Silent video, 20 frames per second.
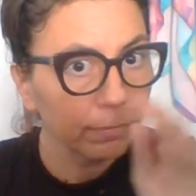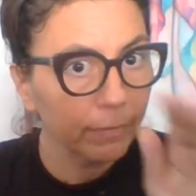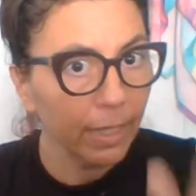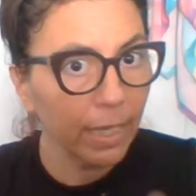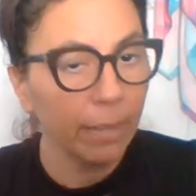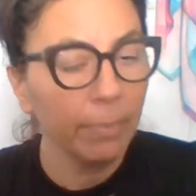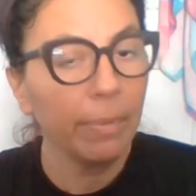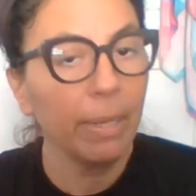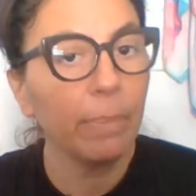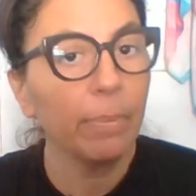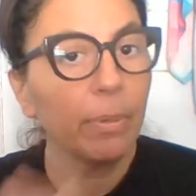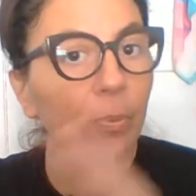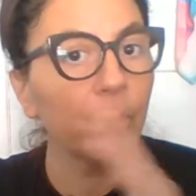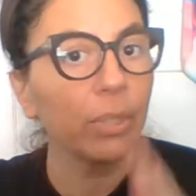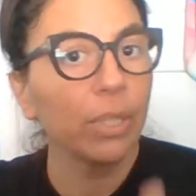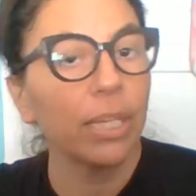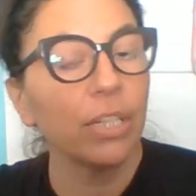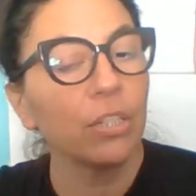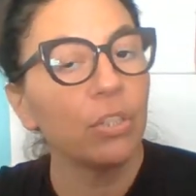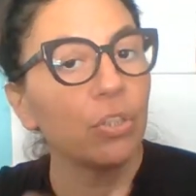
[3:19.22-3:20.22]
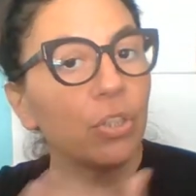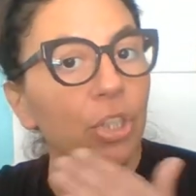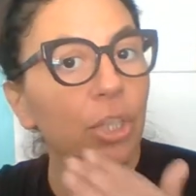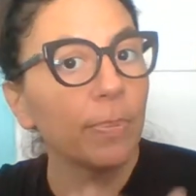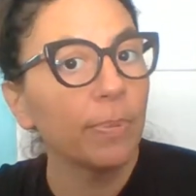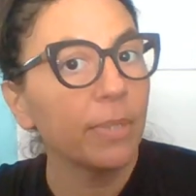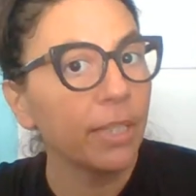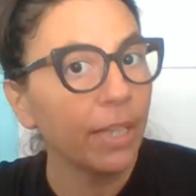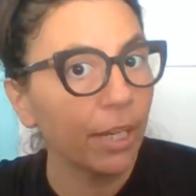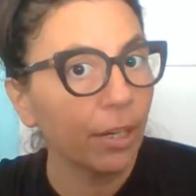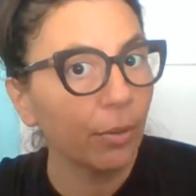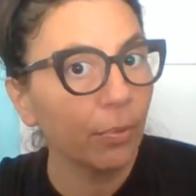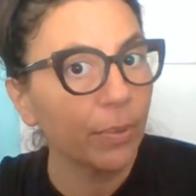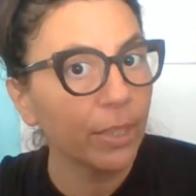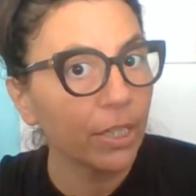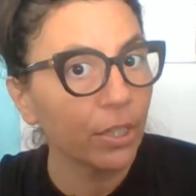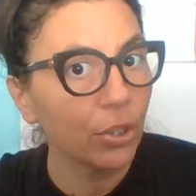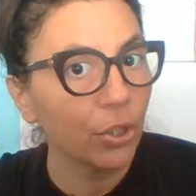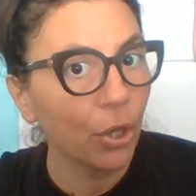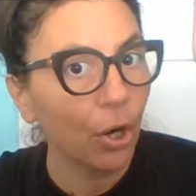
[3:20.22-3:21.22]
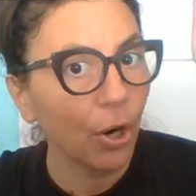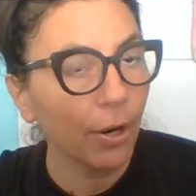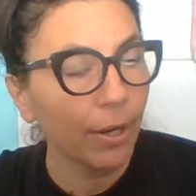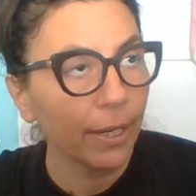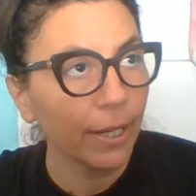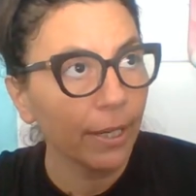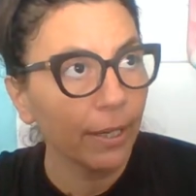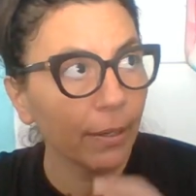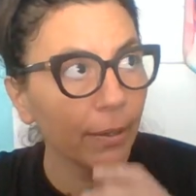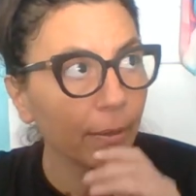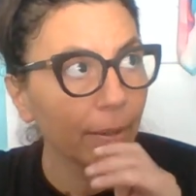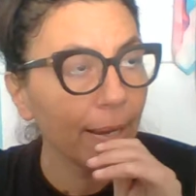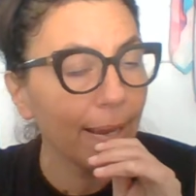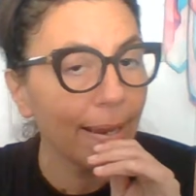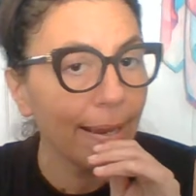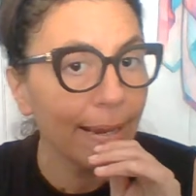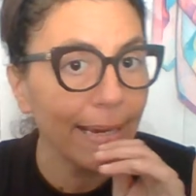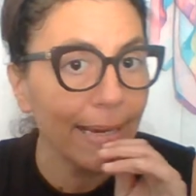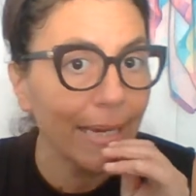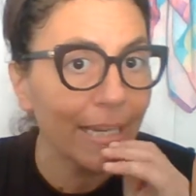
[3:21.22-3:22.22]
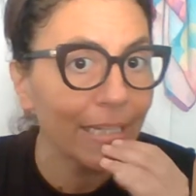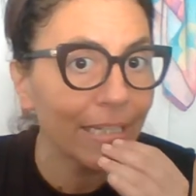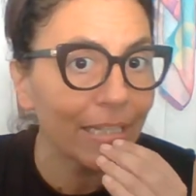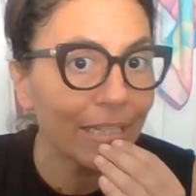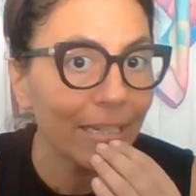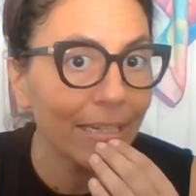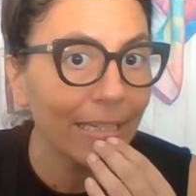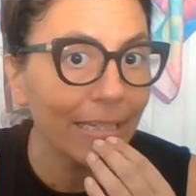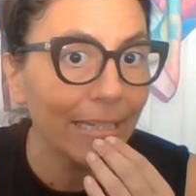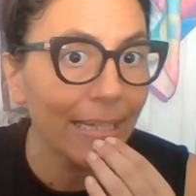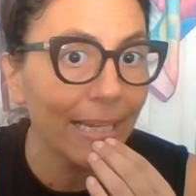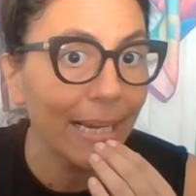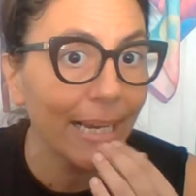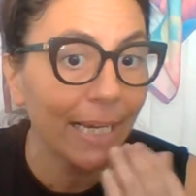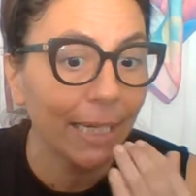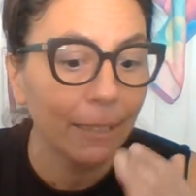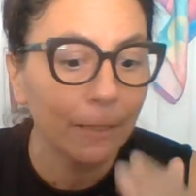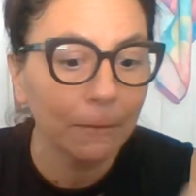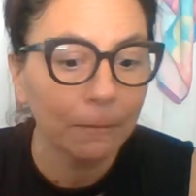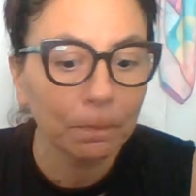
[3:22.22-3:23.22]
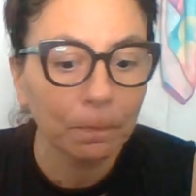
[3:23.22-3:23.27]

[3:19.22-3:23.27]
And maybe relationships that are restarting, okay? It's just like